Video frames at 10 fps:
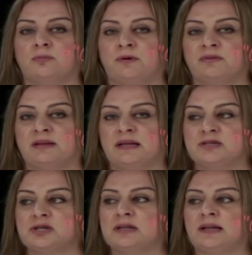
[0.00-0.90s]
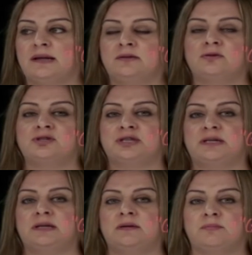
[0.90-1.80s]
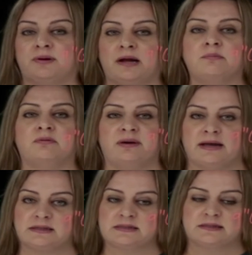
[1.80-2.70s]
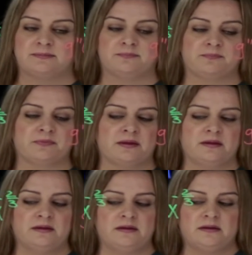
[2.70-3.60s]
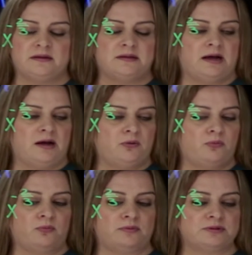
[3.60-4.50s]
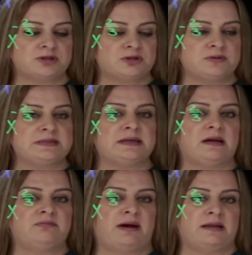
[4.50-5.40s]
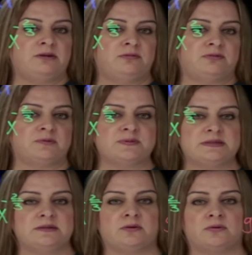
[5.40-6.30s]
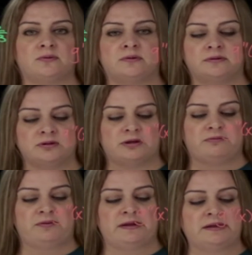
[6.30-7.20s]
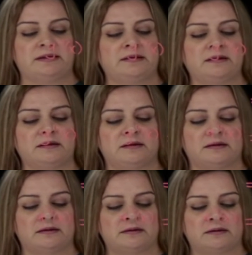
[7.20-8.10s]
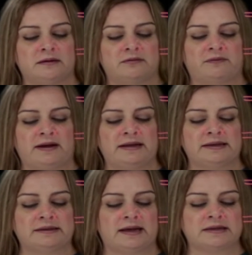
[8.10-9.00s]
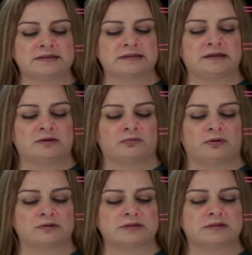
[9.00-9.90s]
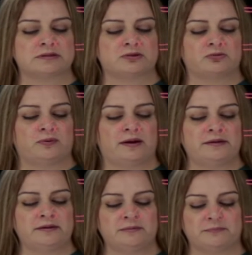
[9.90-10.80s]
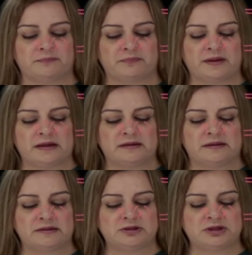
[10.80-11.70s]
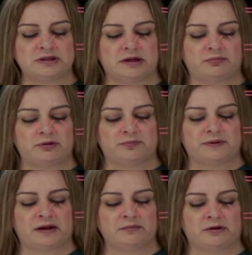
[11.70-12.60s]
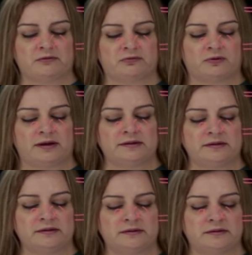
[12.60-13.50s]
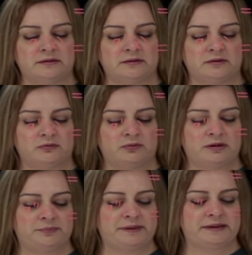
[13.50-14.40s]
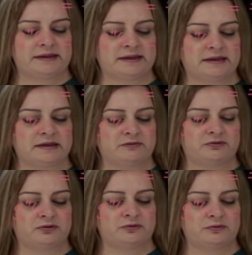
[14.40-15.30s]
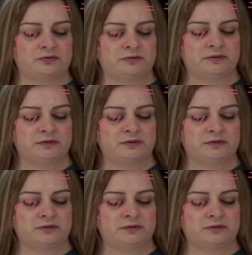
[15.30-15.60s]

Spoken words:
of the tangent line to g prime of x. Now, choosing a value from 0 to infinity, if I let x equals to 1, then g double prime of 1 will be negative 2